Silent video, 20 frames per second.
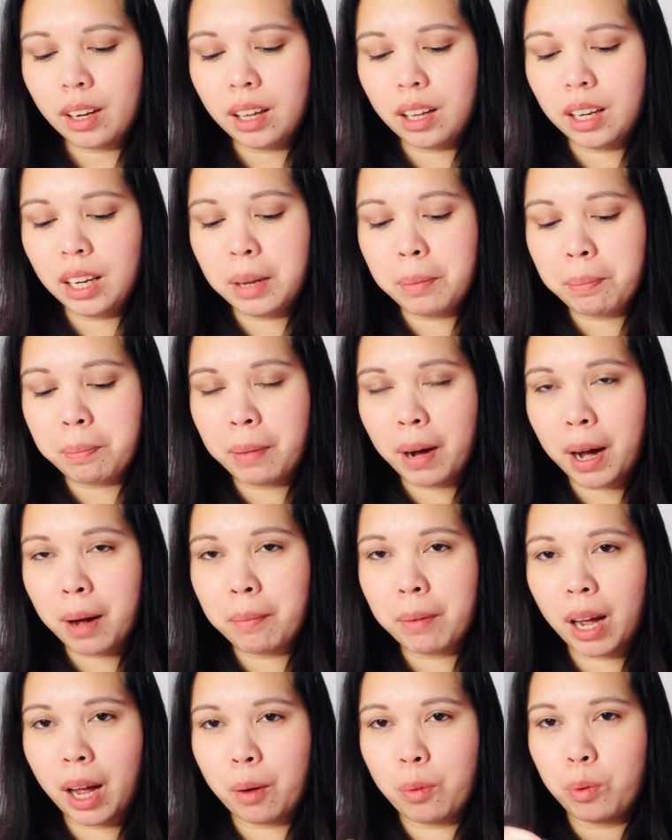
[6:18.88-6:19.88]
Lip
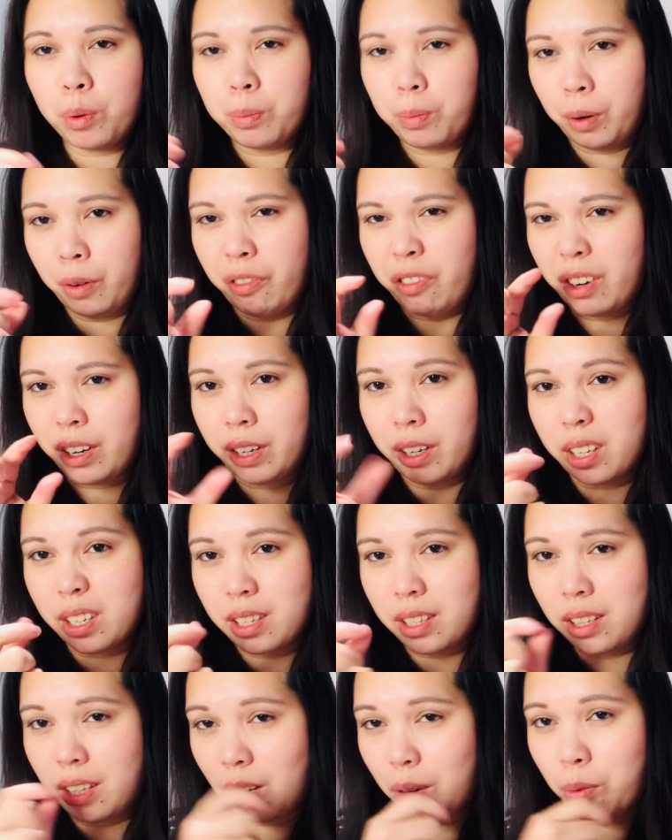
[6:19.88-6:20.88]
balm, I would prefer the
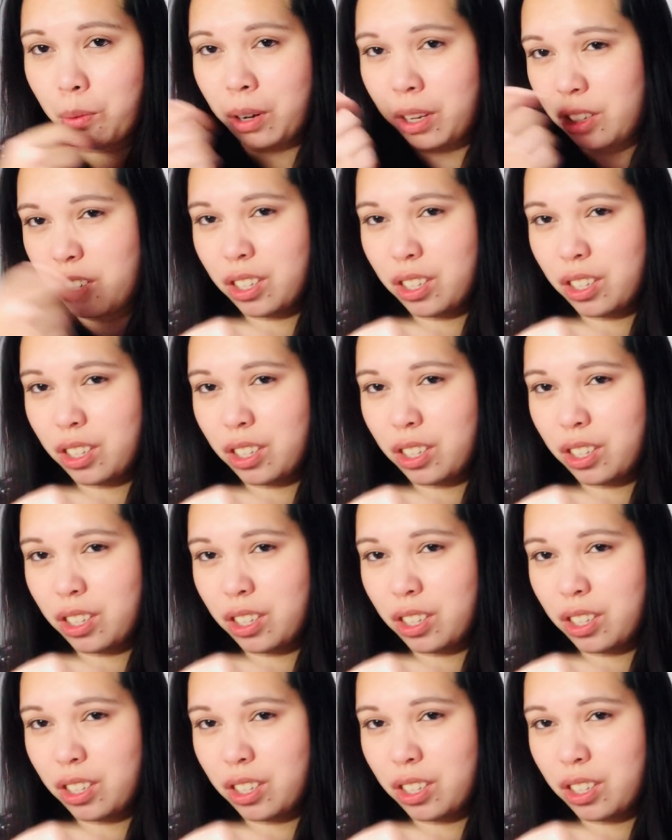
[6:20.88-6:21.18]
stick one,